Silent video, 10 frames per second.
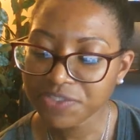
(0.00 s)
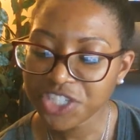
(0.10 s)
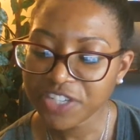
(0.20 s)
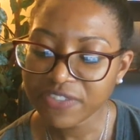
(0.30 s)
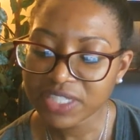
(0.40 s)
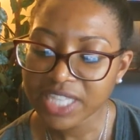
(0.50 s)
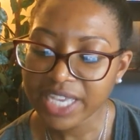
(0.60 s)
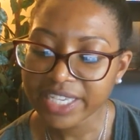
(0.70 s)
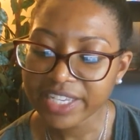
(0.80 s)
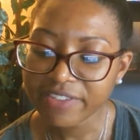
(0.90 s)
chief
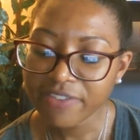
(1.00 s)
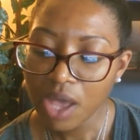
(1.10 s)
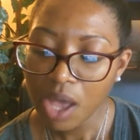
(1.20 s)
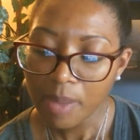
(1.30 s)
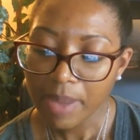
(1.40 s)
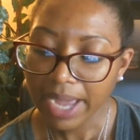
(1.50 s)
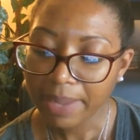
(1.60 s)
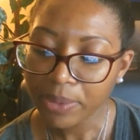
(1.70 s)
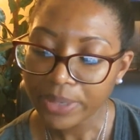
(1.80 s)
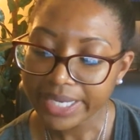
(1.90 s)
executive by
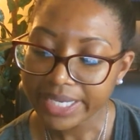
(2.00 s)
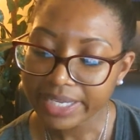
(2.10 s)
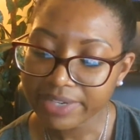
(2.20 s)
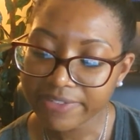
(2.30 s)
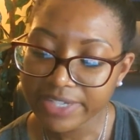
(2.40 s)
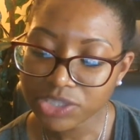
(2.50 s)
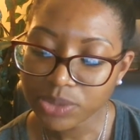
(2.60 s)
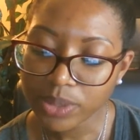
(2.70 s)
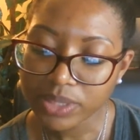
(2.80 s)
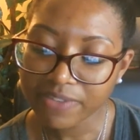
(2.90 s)
appointing
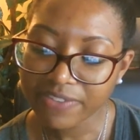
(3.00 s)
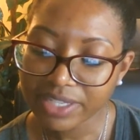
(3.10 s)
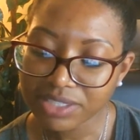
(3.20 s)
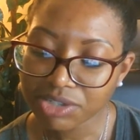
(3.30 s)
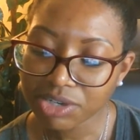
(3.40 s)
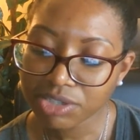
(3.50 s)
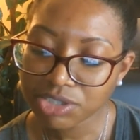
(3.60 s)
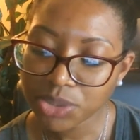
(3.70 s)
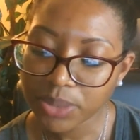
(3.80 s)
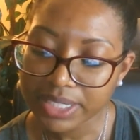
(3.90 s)
individuals of his or her
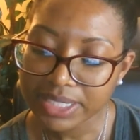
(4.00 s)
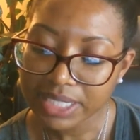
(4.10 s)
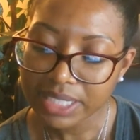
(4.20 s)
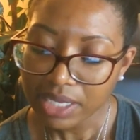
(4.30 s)
choice